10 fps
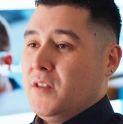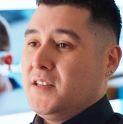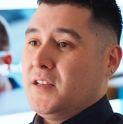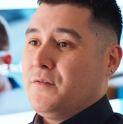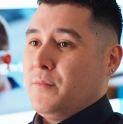
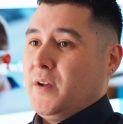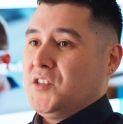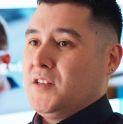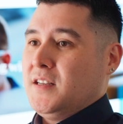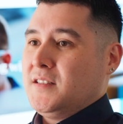this
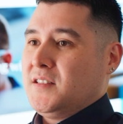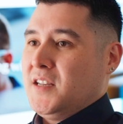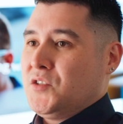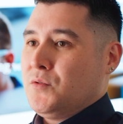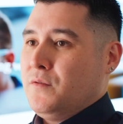information is
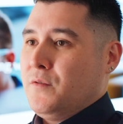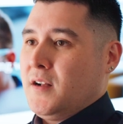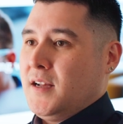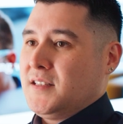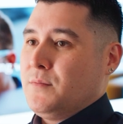essential for
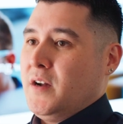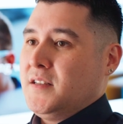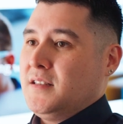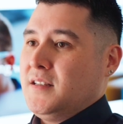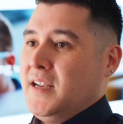
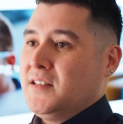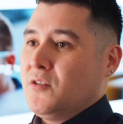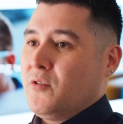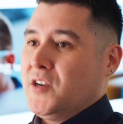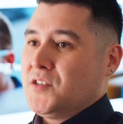customizing the
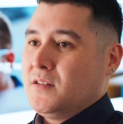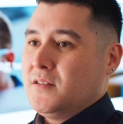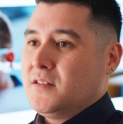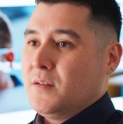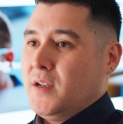
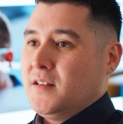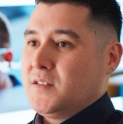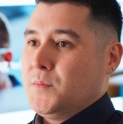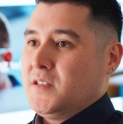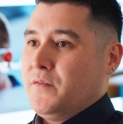integration to meet the
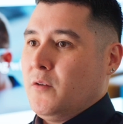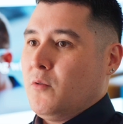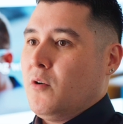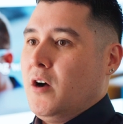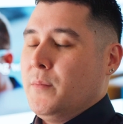specific
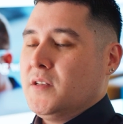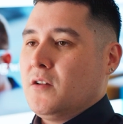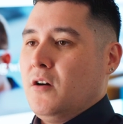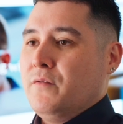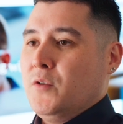
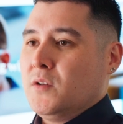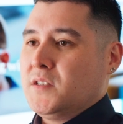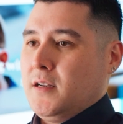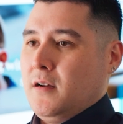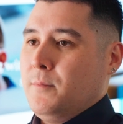requirements of your
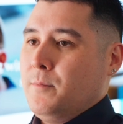setup.